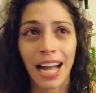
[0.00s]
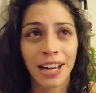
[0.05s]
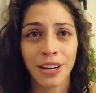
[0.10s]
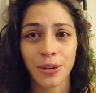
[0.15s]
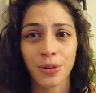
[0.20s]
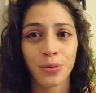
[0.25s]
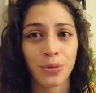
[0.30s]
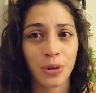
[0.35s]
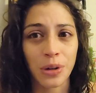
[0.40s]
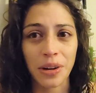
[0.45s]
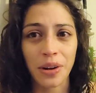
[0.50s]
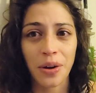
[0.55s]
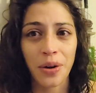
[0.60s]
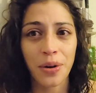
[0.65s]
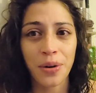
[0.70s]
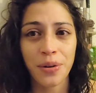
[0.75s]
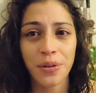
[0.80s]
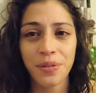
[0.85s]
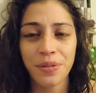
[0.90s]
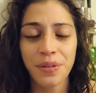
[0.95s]
I don't
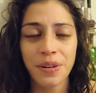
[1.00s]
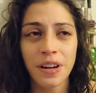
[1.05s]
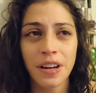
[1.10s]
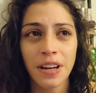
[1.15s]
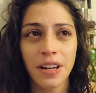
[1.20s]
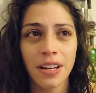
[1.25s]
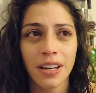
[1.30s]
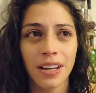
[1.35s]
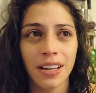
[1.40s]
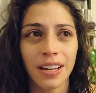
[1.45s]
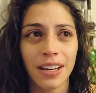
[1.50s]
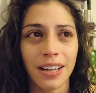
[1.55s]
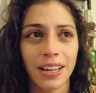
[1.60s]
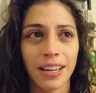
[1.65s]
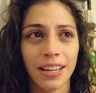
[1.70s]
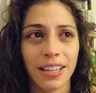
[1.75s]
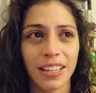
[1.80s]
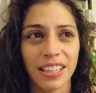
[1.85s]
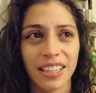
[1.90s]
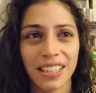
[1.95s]
know
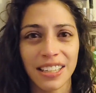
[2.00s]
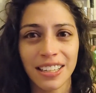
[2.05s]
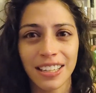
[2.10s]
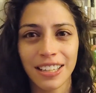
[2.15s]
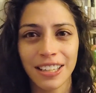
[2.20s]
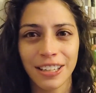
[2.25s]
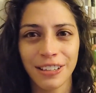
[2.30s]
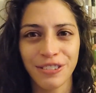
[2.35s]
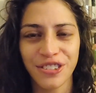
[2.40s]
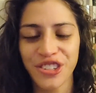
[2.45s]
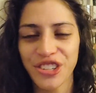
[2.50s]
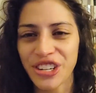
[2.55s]
if